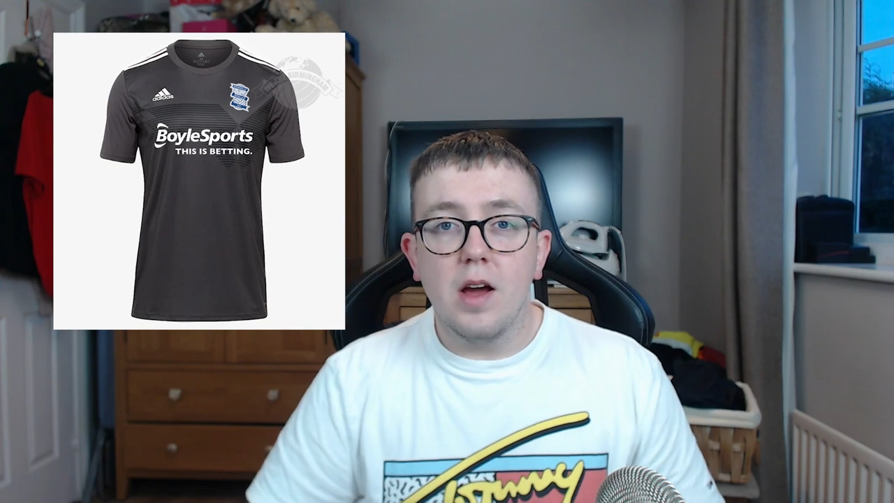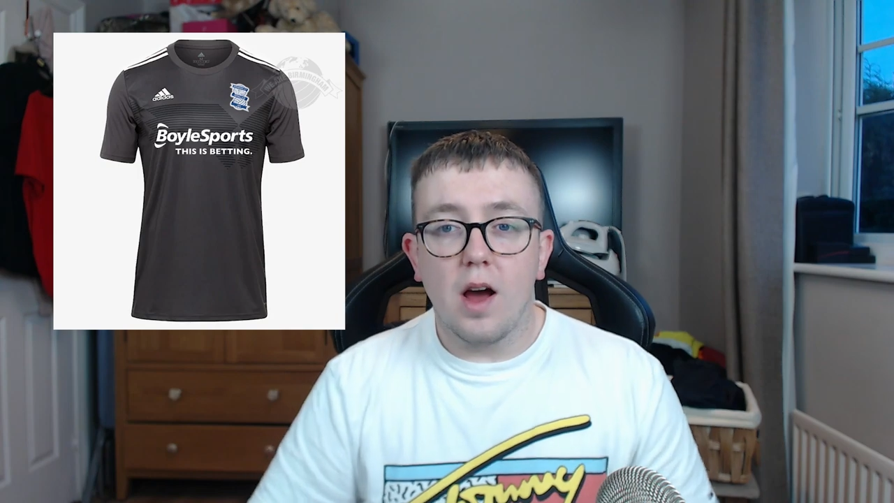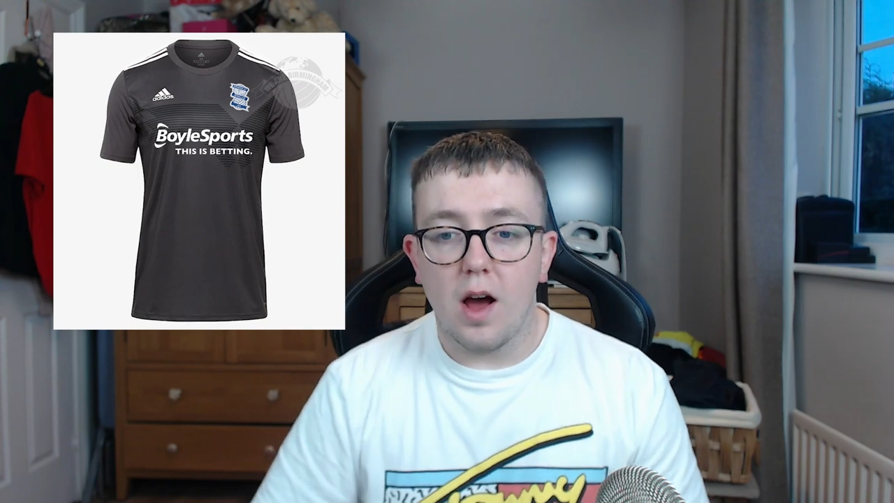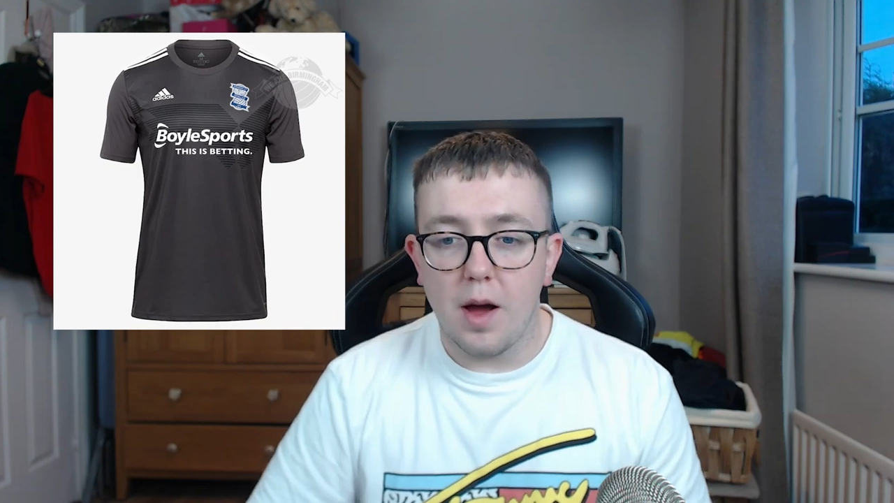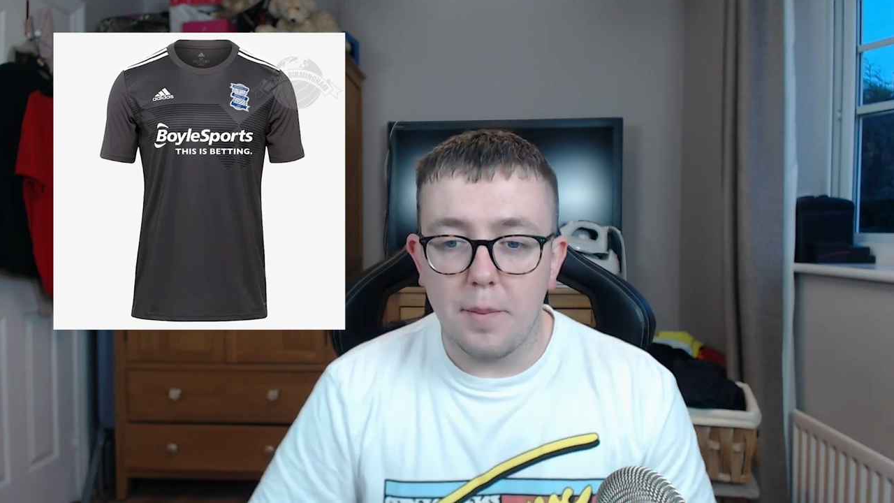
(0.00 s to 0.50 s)

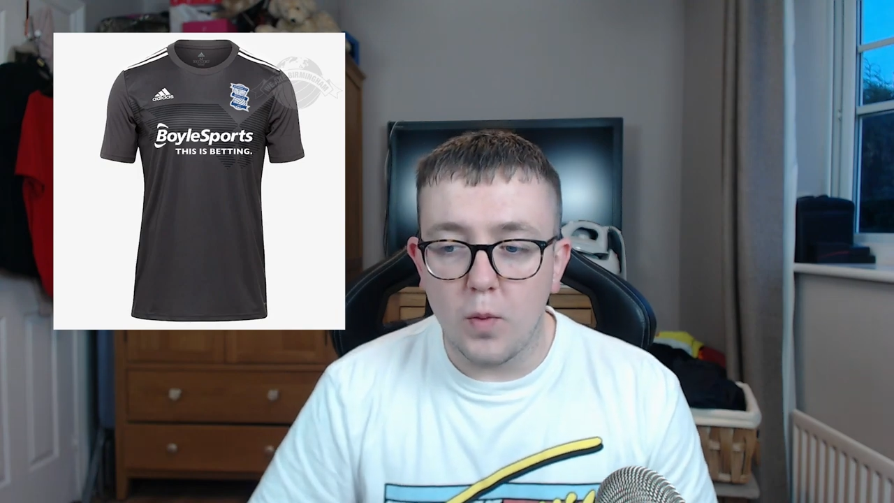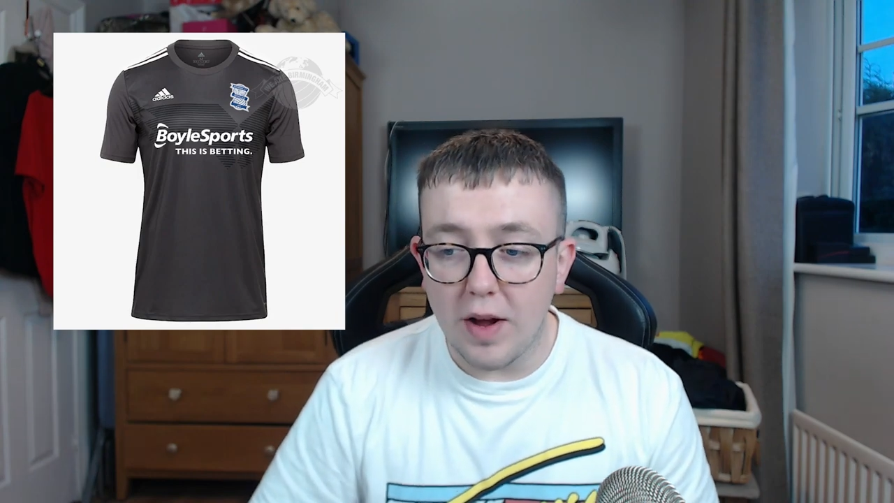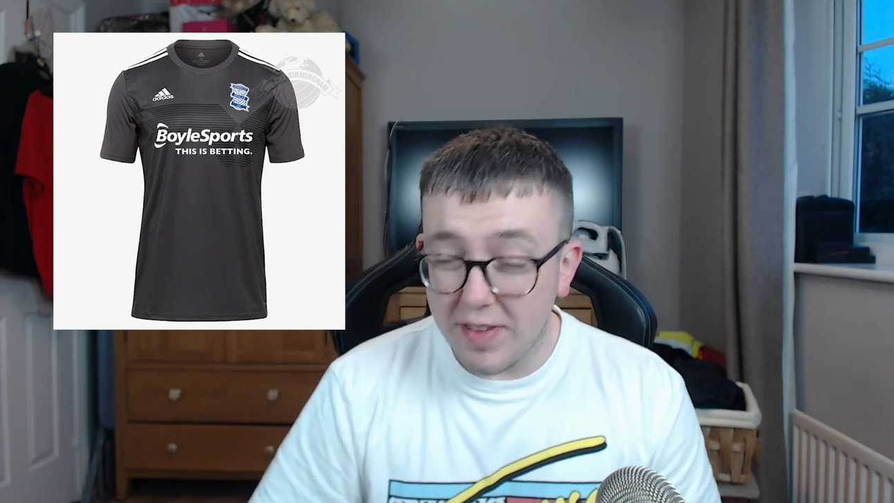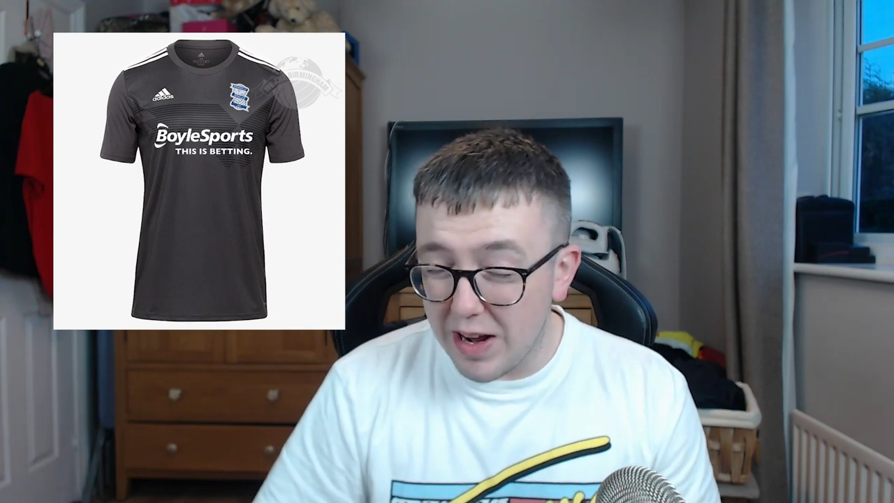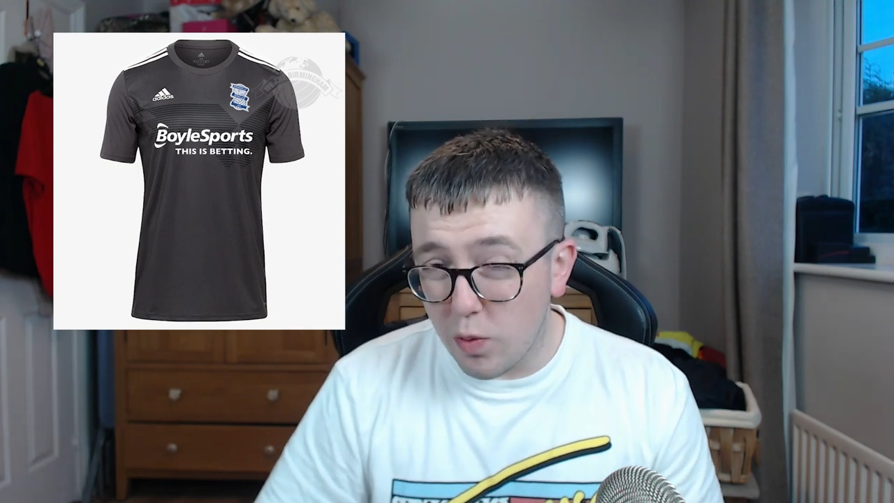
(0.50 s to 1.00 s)
Um, we
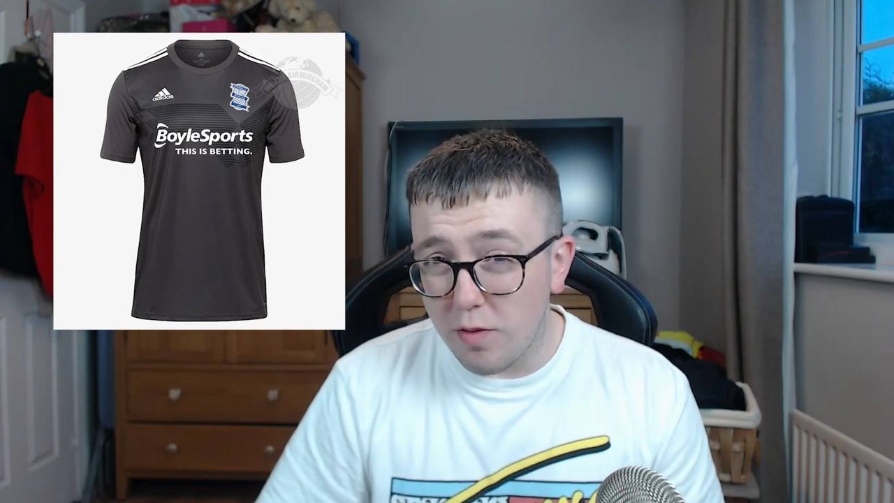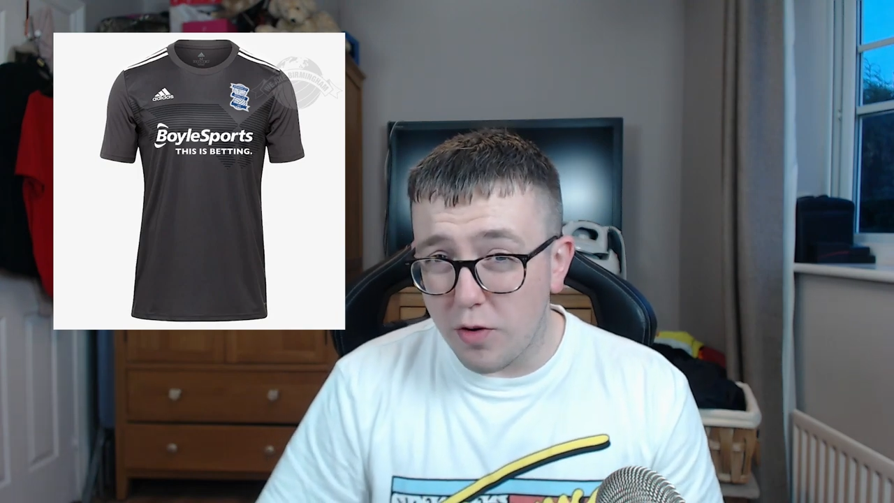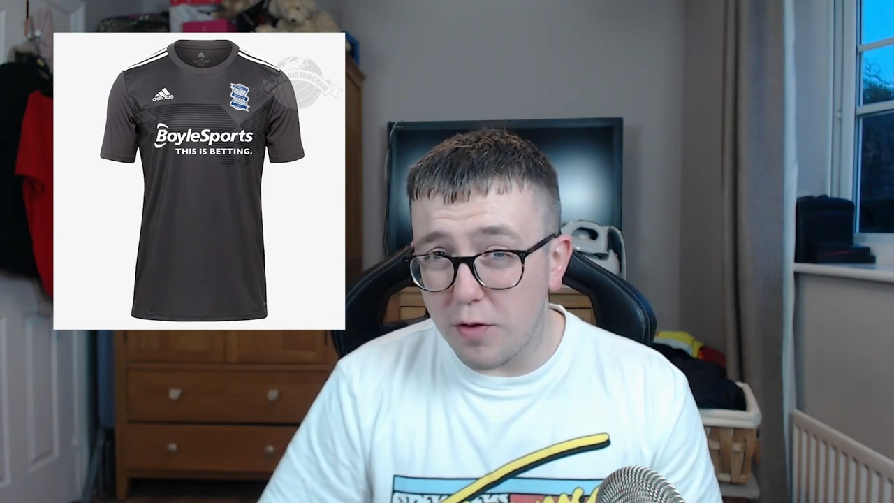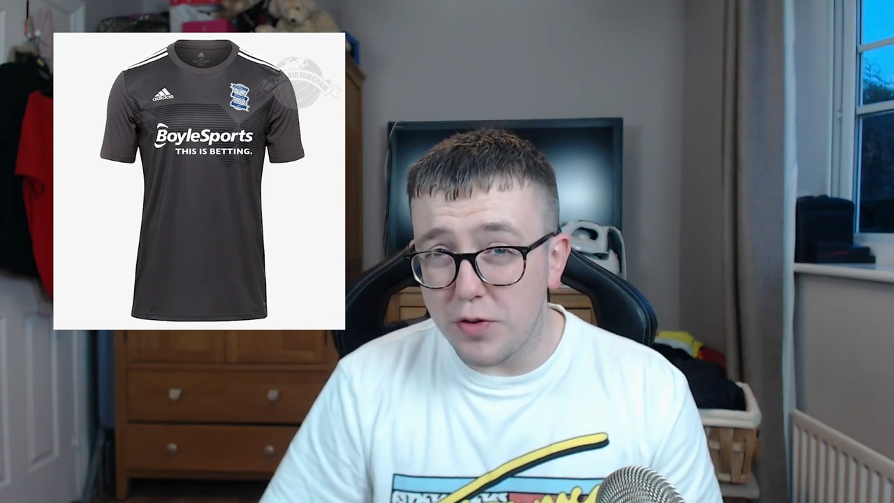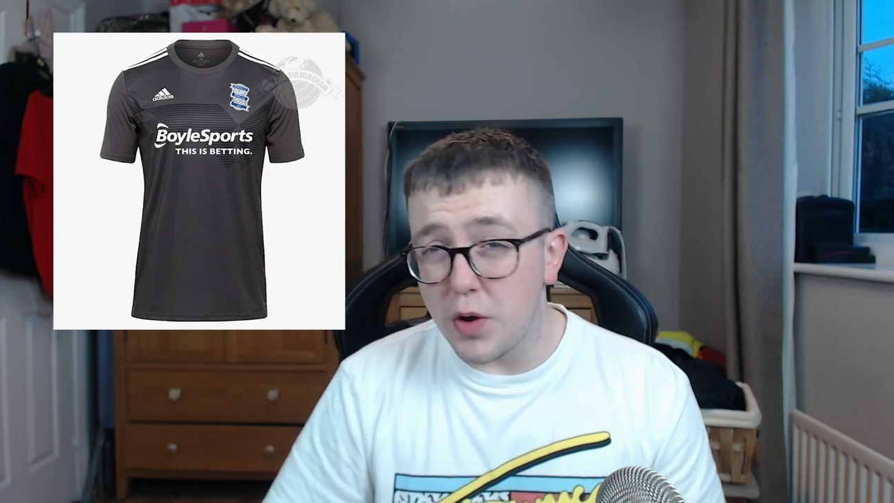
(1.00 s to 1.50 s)
haven't had one for
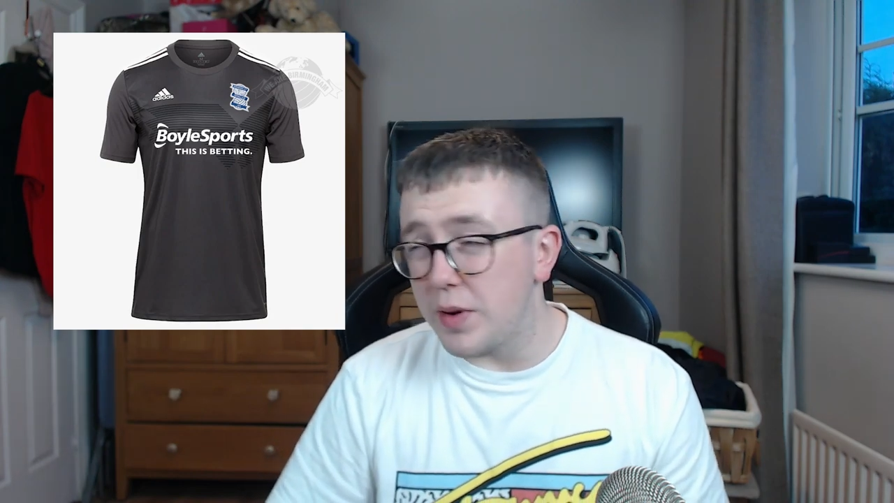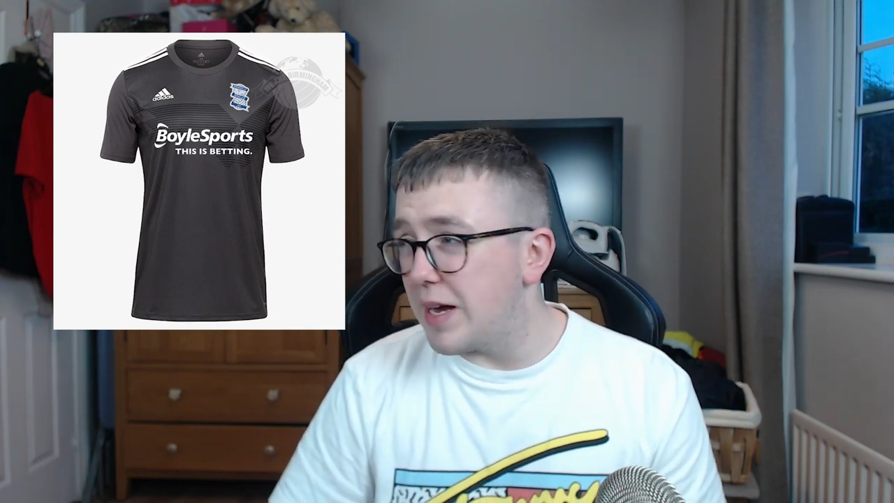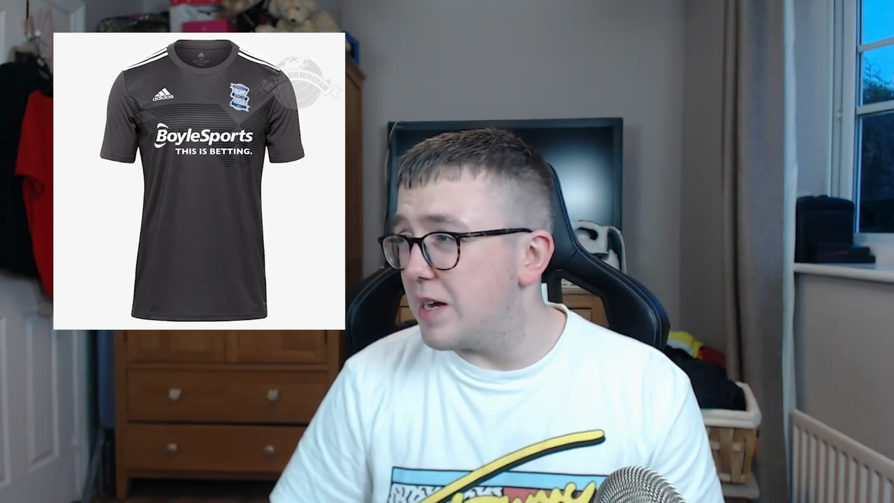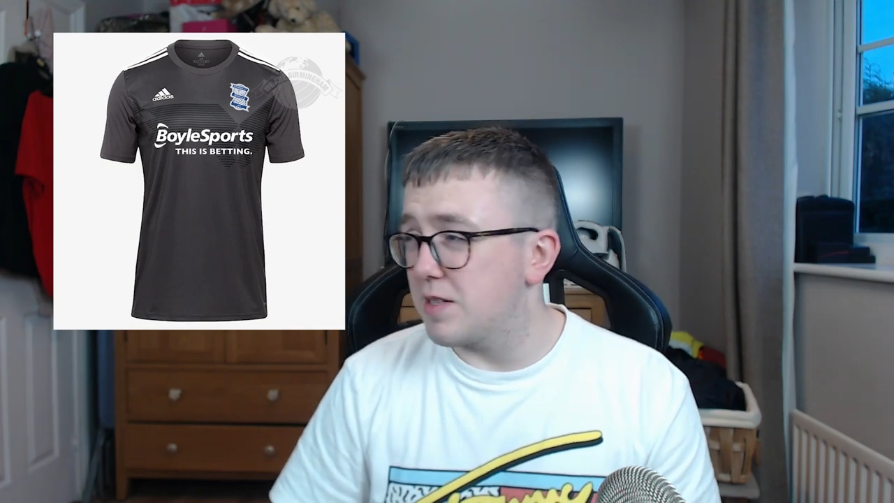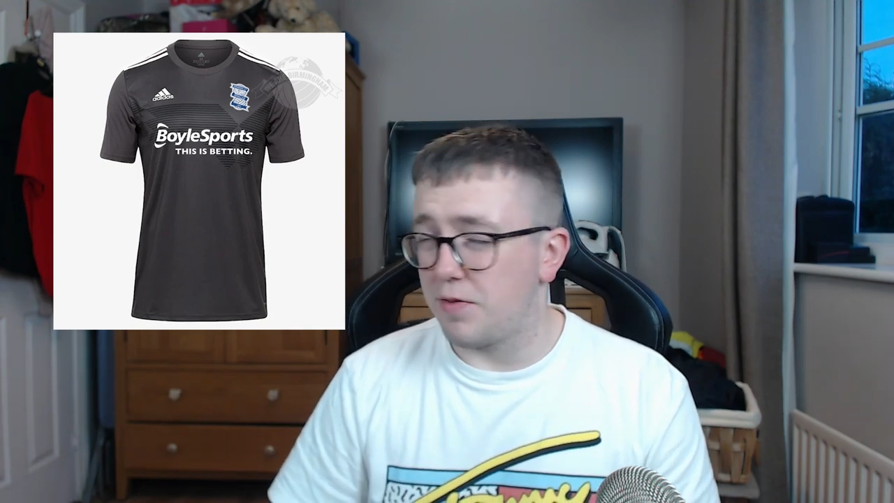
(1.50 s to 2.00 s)
a few years.